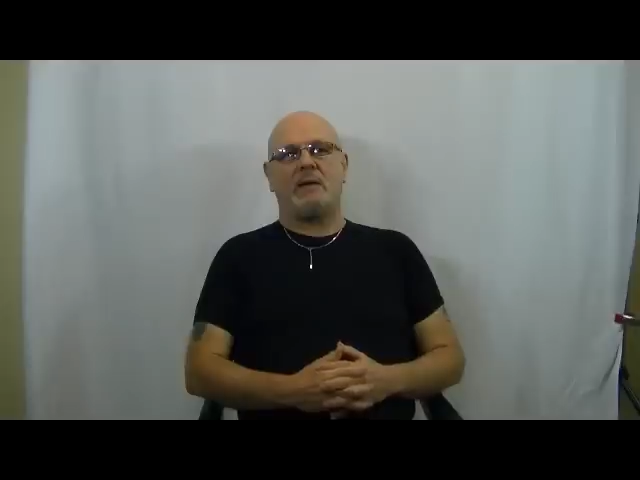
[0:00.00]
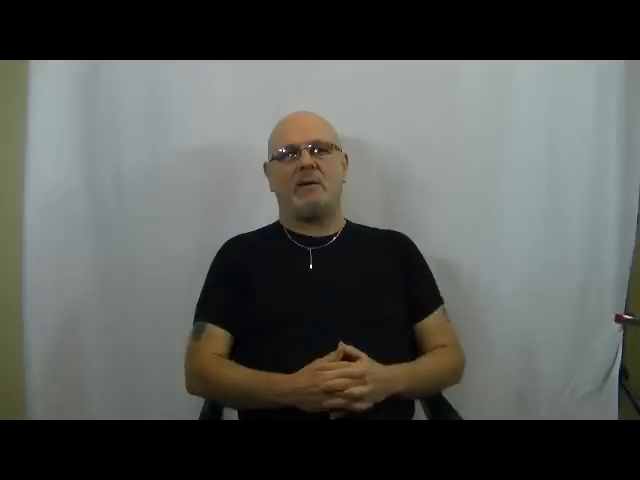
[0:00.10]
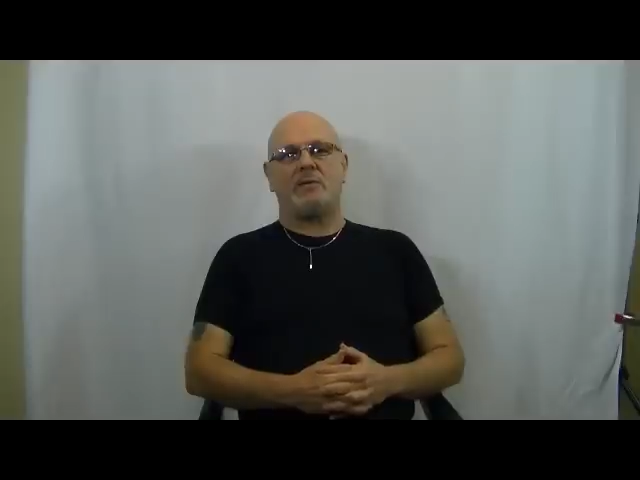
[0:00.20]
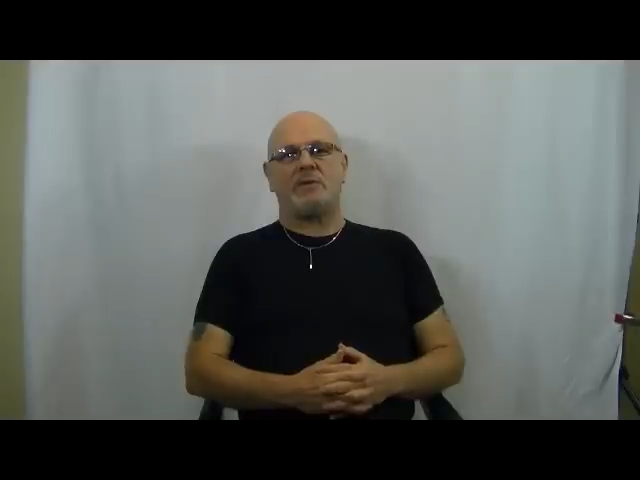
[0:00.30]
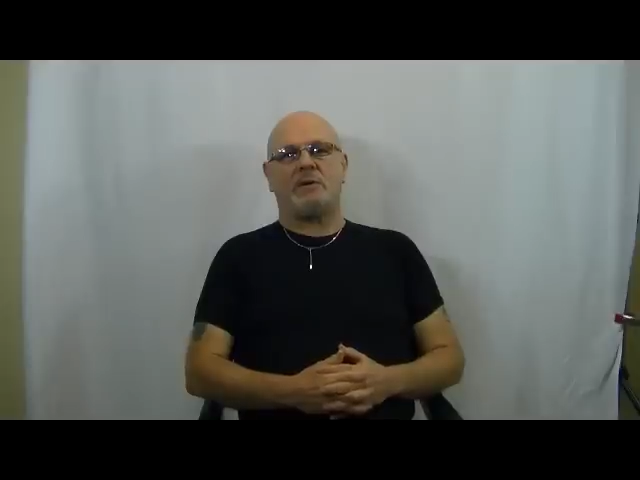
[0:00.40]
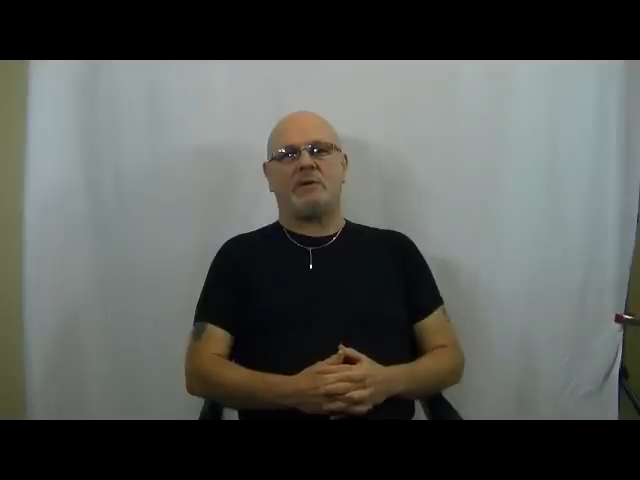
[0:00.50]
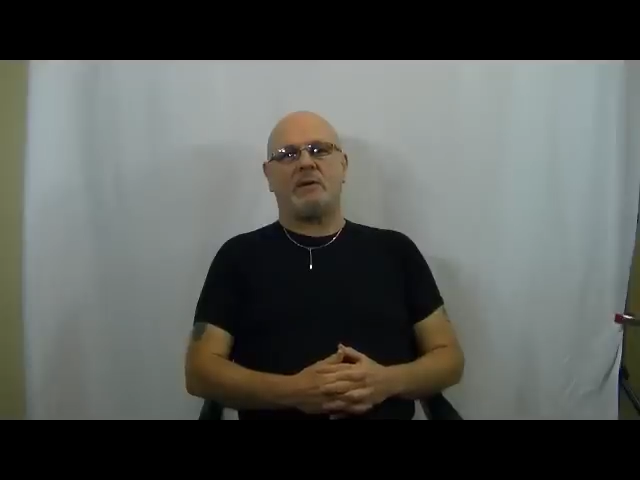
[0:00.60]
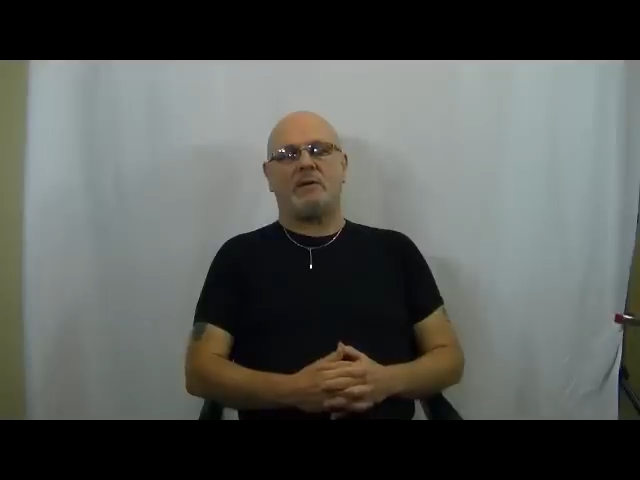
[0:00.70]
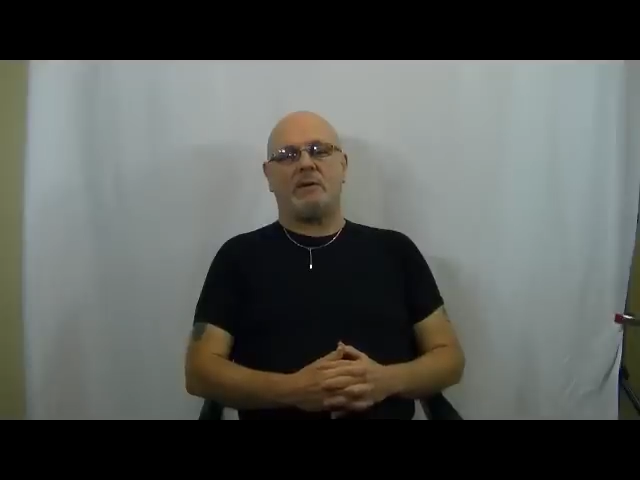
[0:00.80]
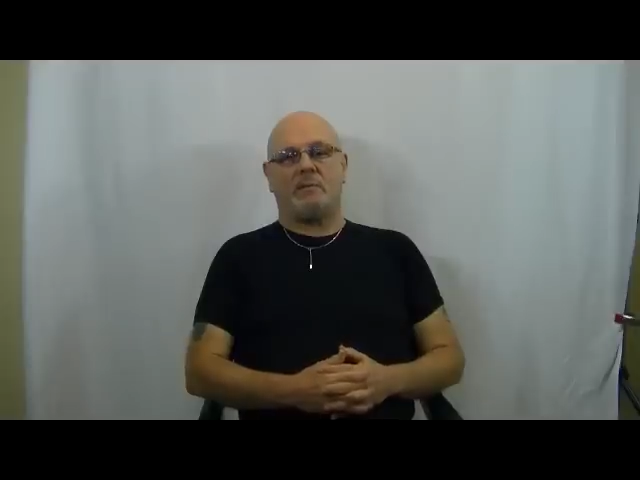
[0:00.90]
conscious
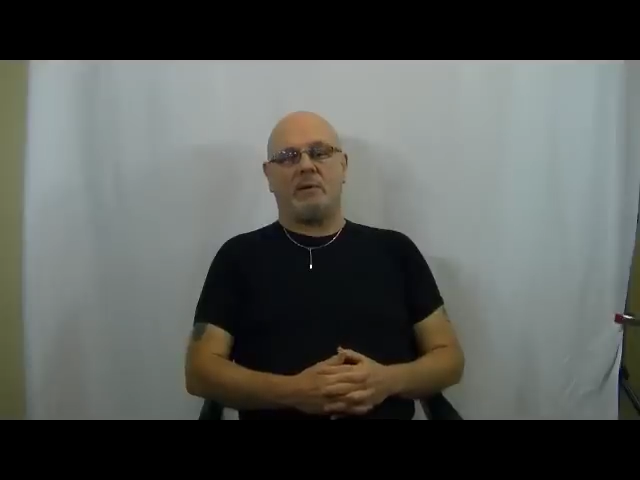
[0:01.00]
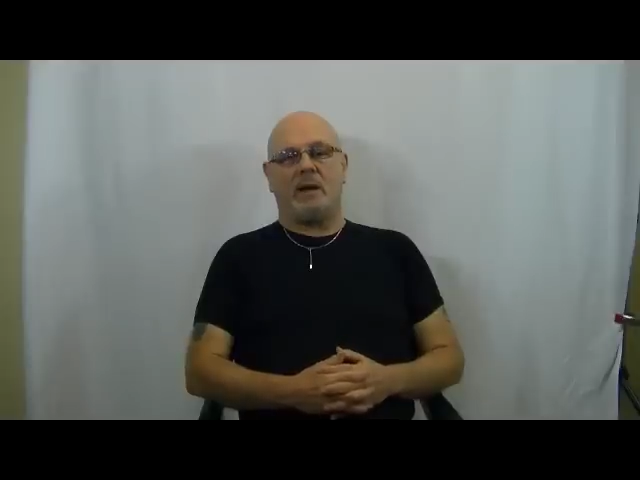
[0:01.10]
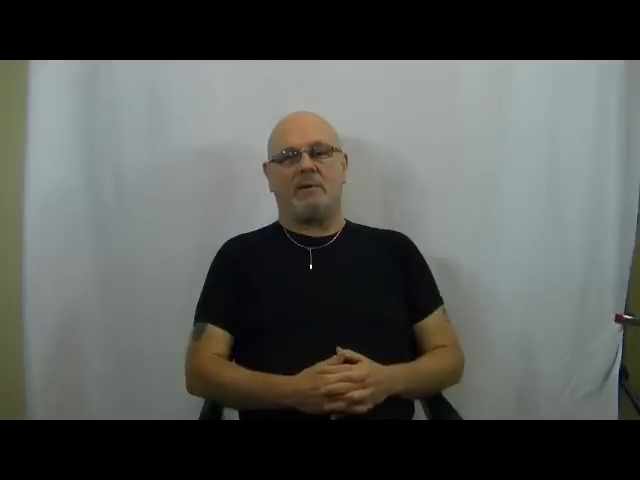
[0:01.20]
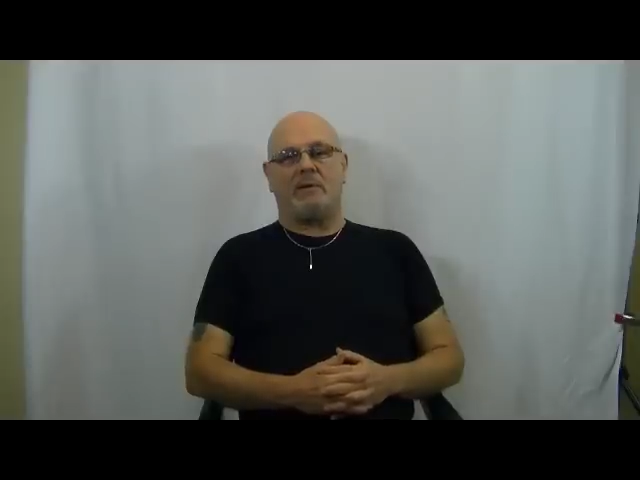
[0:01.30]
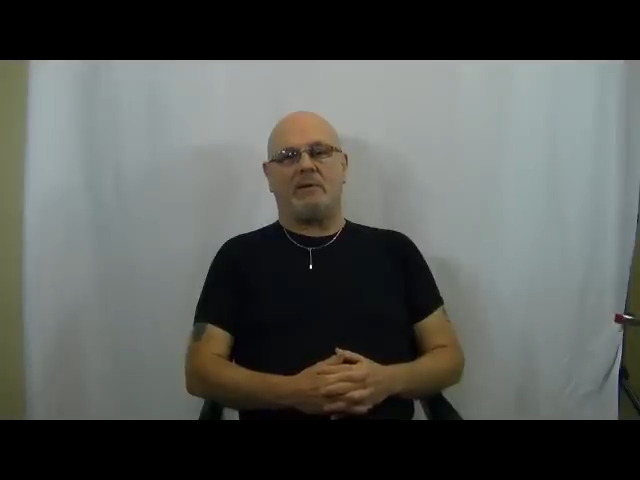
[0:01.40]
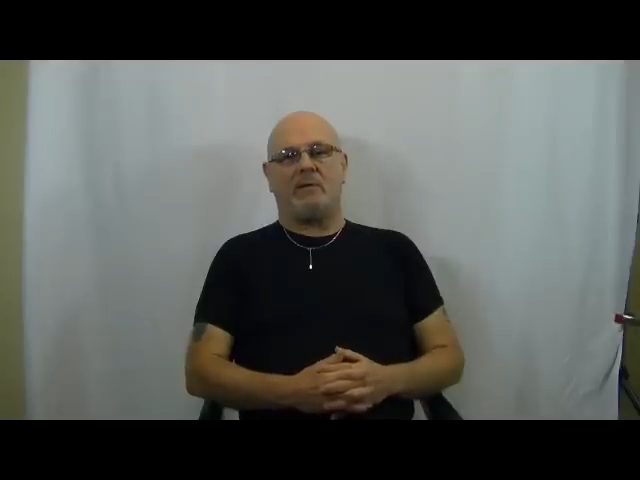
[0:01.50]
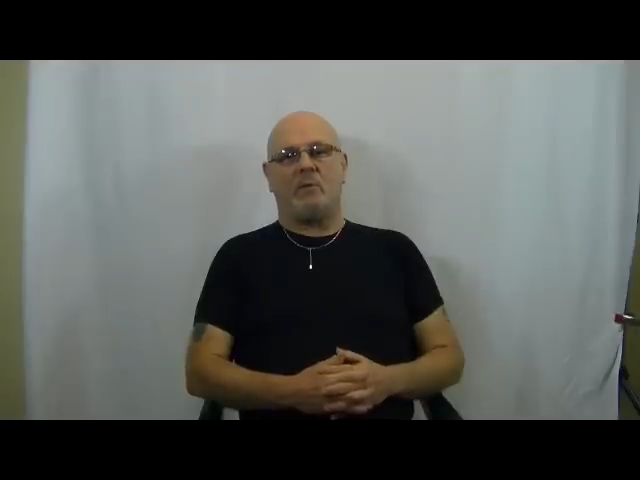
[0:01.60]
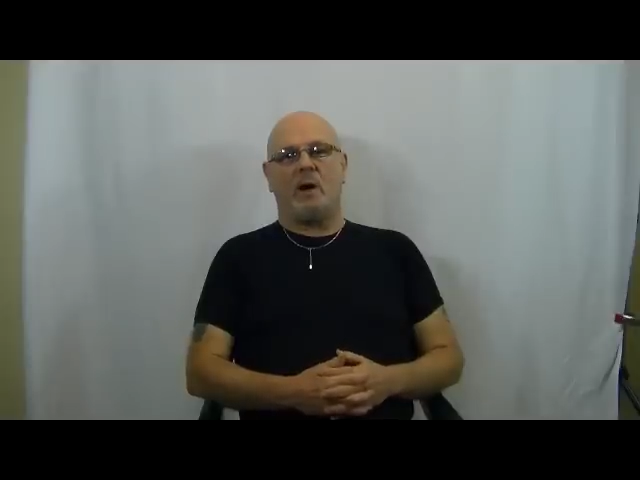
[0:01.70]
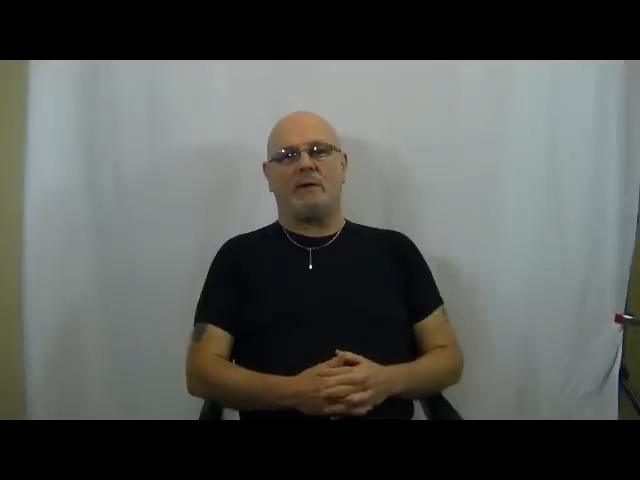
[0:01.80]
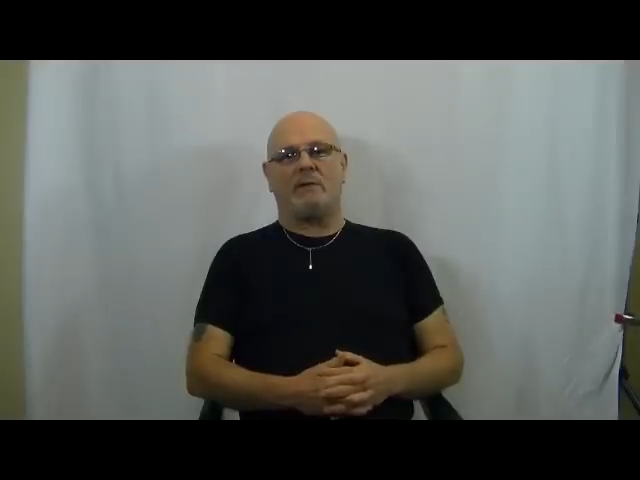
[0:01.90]
in two places at
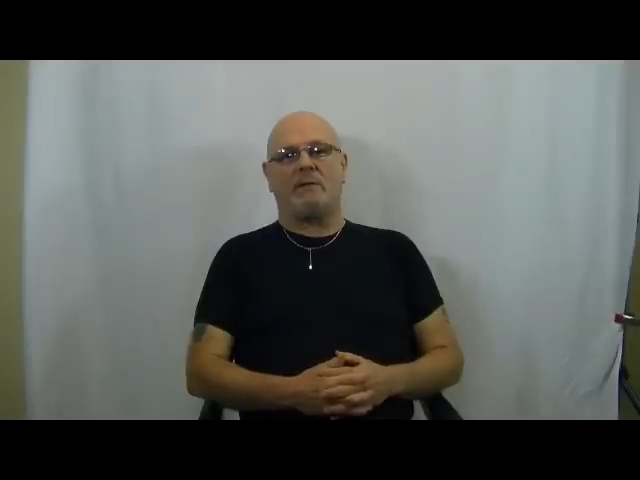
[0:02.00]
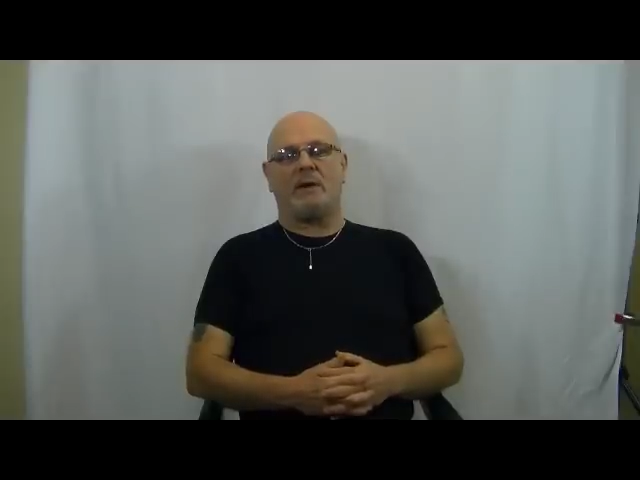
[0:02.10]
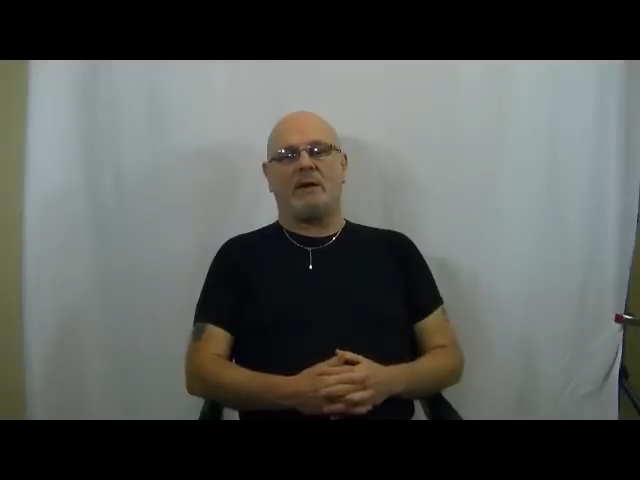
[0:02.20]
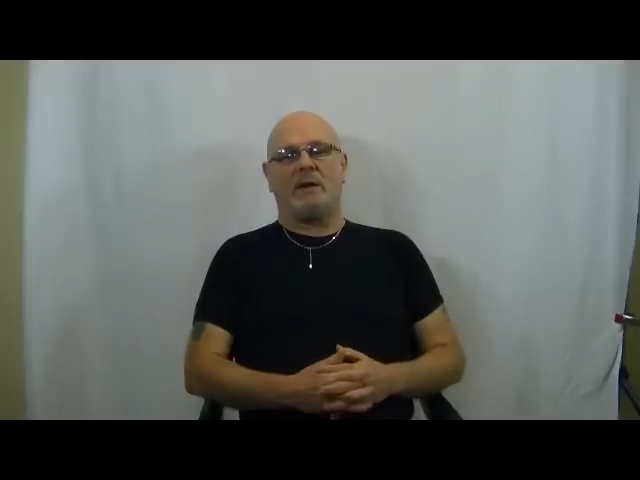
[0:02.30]
once,